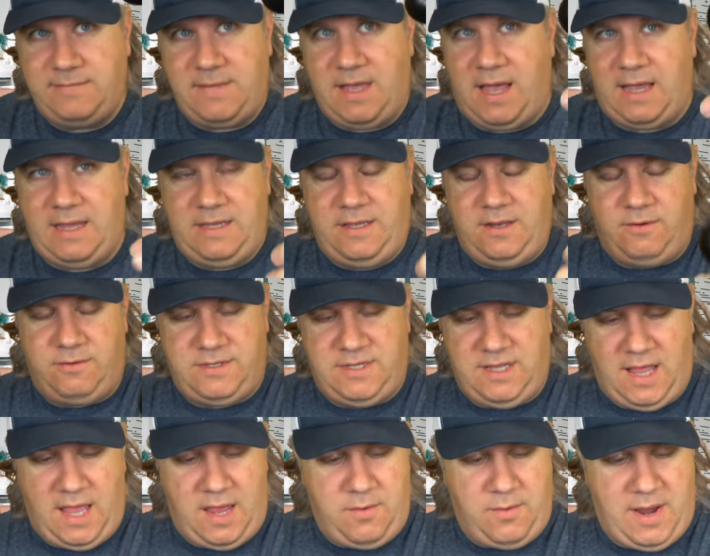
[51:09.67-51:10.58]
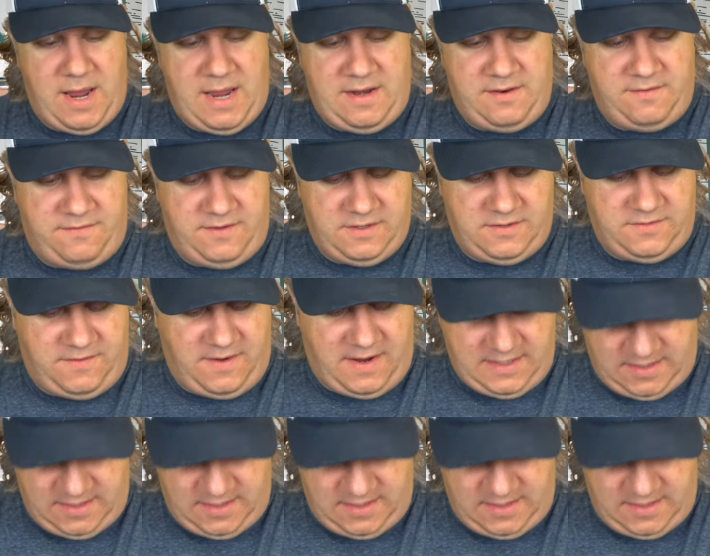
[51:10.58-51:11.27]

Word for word: I, you know, it's lightweight. It feels fine